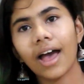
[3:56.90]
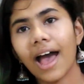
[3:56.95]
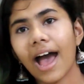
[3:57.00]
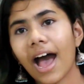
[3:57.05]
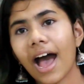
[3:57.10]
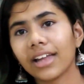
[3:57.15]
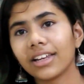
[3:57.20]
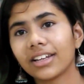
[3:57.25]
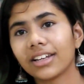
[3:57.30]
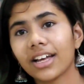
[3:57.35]

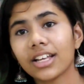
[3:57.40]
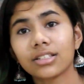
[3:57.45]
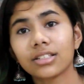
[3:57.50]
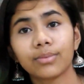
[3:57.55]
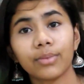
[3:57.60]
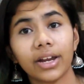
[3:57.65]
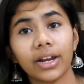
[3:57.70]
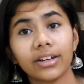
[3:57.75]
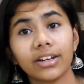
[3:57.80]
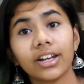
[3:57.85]
And it has
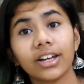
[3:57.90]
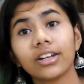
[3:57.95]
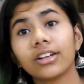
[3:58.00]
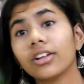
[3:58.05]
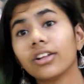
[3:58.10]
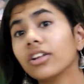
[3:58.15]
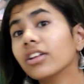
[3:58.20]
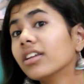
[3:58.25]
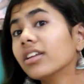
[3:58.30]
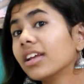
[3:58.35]
blended
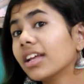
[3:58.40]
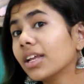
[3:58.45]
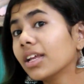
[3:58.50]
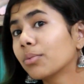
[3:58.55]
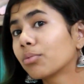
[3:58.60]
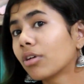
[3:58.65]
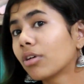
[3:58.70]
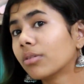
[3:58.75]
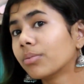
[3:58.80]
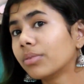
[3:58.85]
really
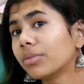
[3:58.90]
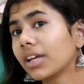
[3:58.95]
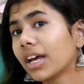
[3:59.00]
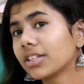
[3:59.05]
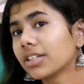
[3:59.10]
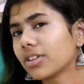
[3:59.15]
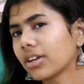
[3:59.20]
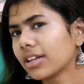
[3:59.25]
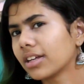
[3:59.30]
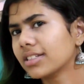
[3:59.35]
properly,
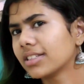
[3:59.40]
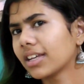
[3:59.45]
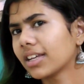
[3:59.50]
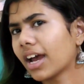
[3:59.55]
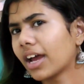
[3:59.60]
as you can see.